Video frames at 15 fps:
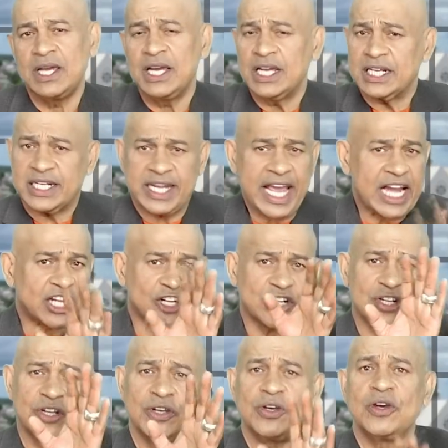
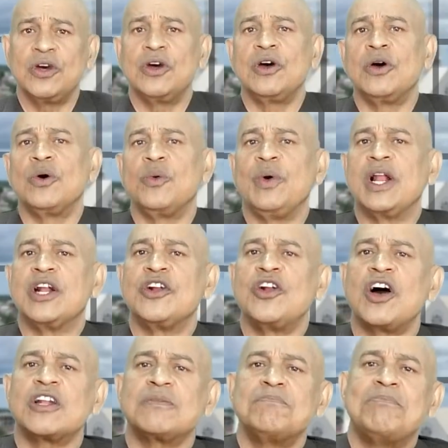Debt will
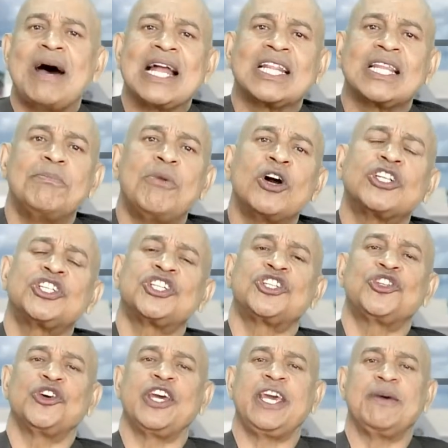not matter much
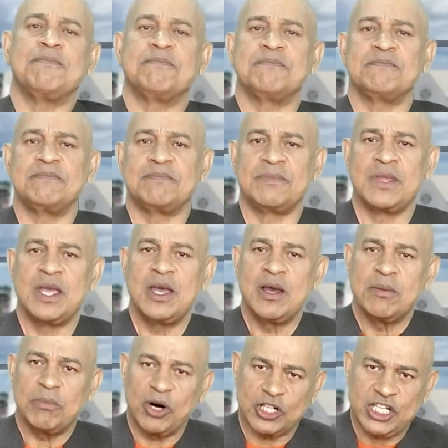to him,
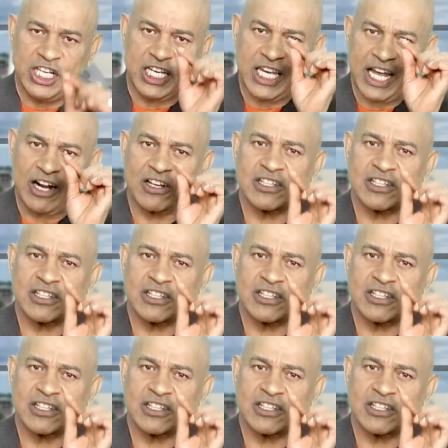but he cannot